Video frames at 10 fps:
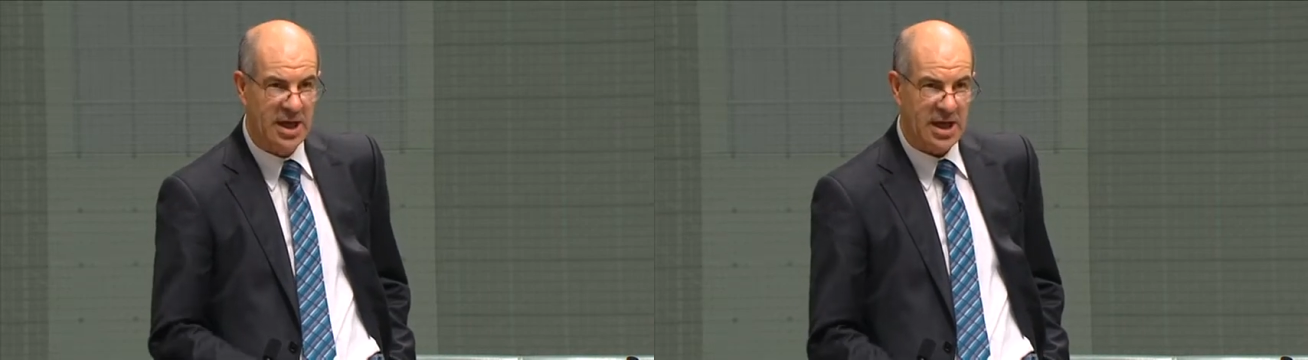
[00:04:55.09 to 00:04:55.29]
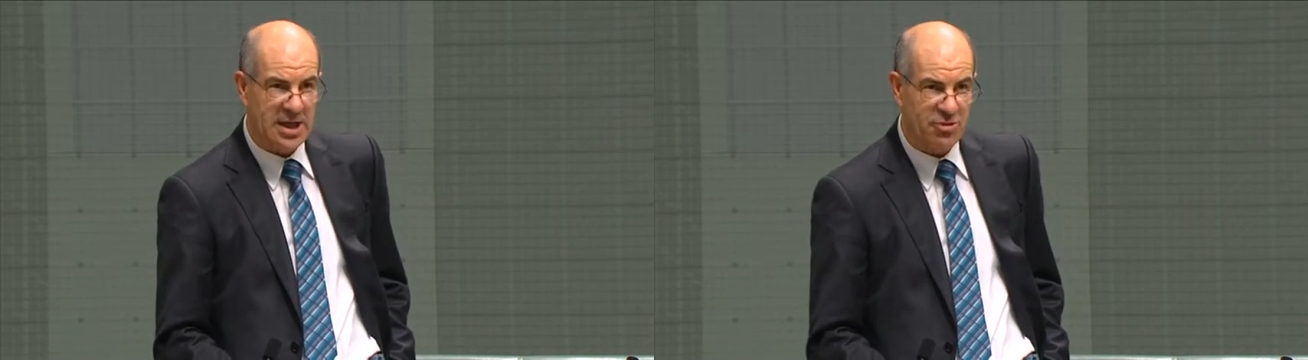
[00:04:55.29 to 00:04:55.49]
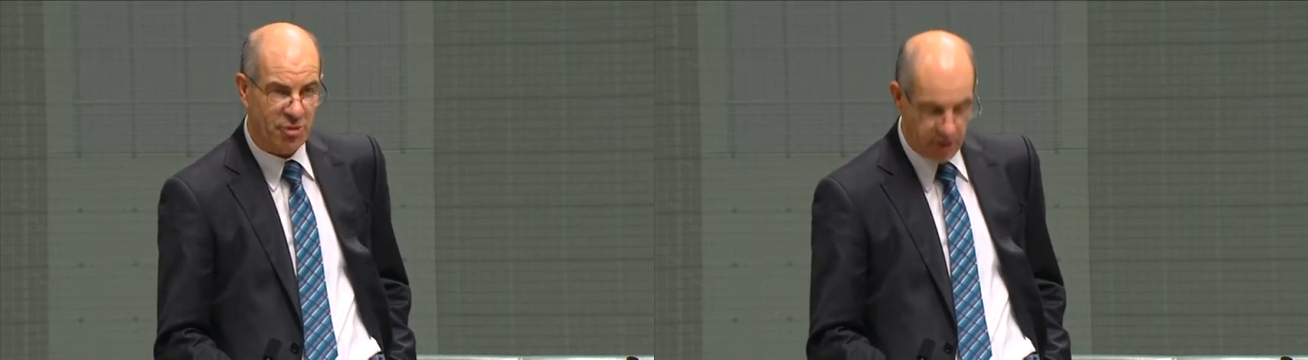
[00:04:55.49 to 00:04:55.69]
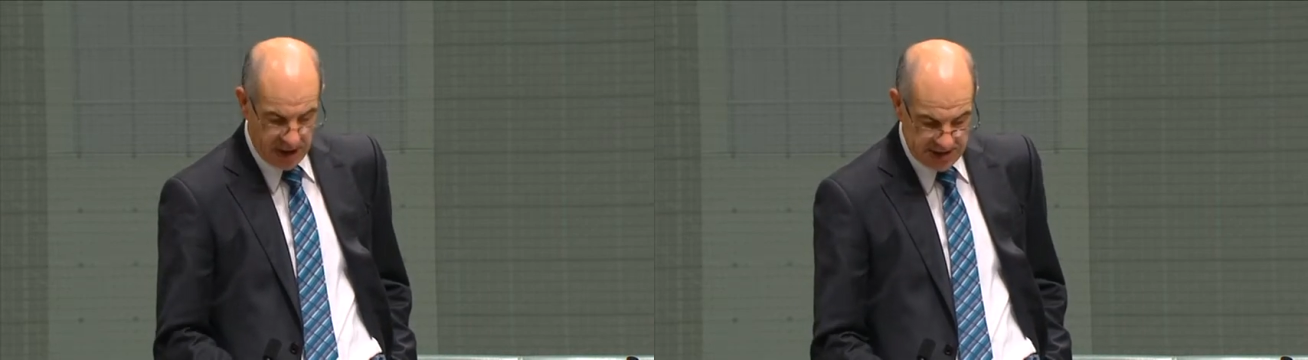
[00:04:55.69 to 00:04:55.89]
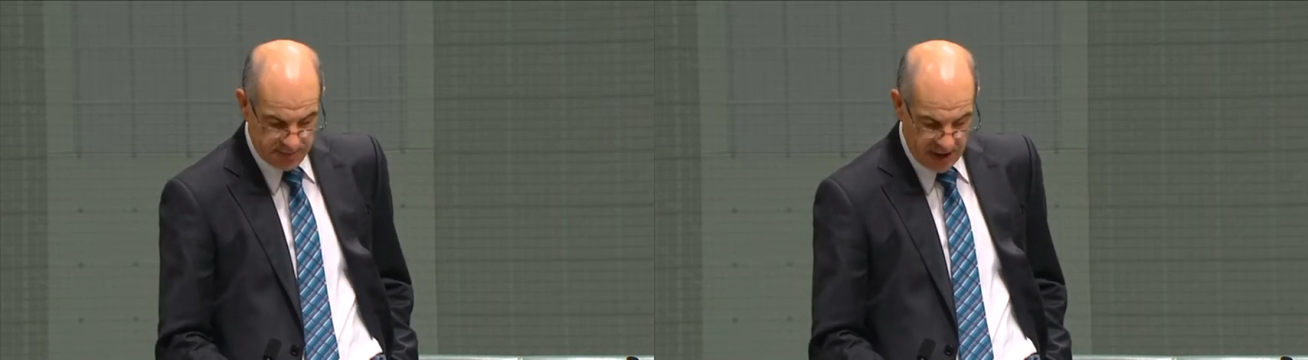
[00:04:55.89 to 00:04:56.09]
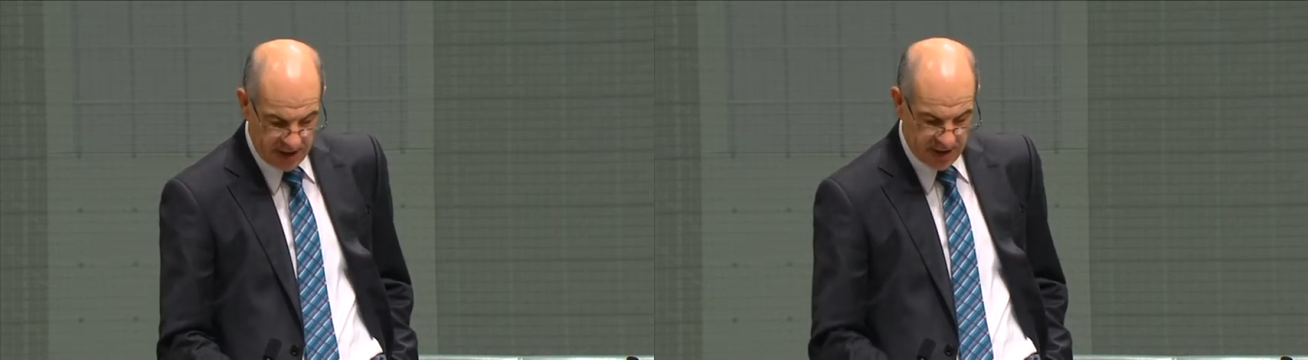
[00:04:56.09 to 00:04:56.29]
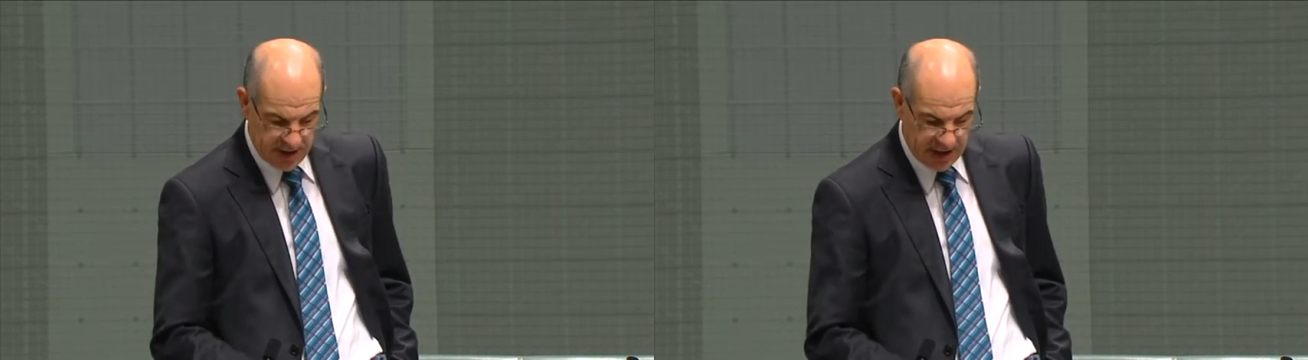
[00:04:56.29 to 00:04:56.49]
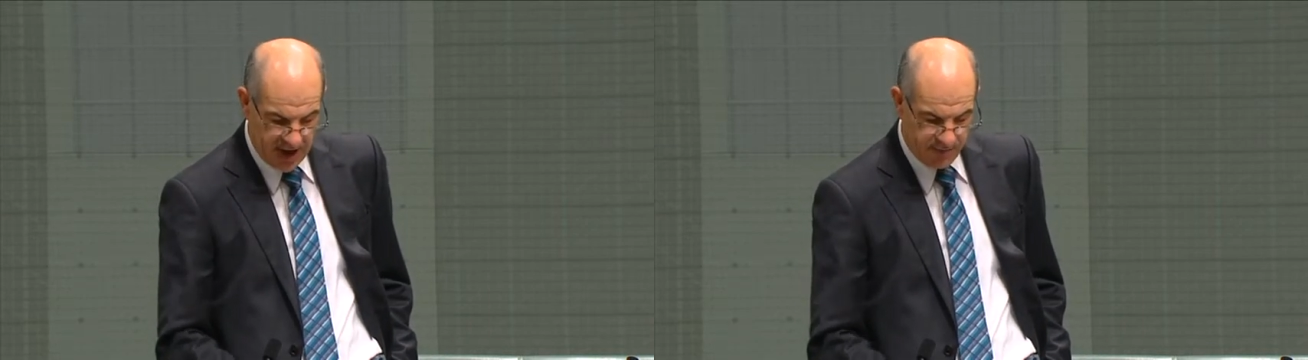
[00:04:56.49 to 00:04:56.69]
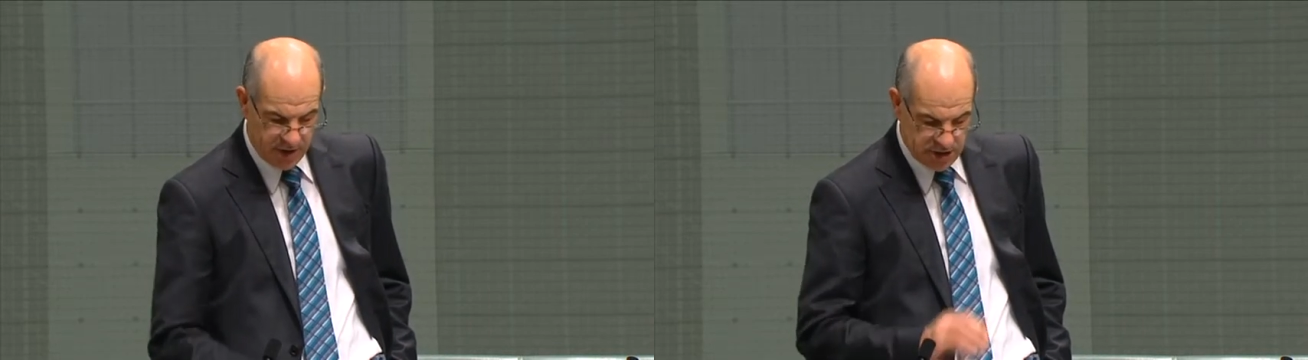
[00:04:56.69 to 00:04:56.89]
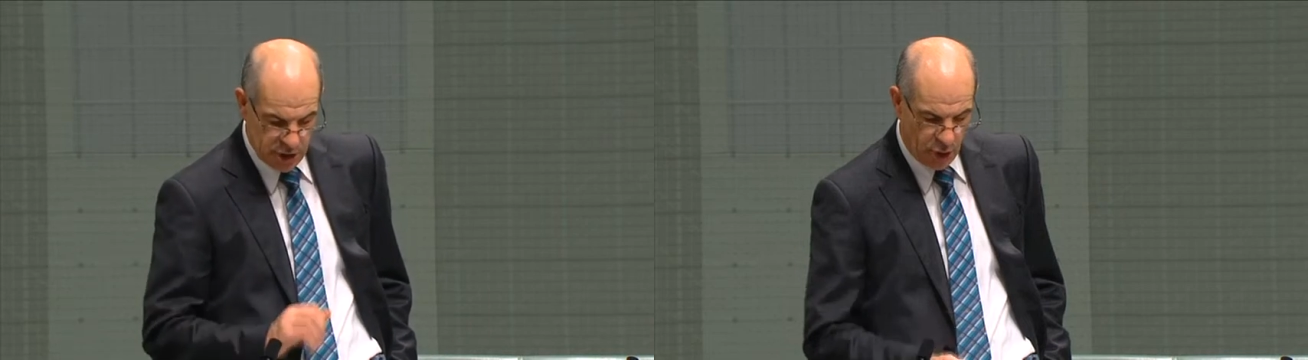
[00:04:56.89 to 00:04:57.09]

It intrigues me that the government is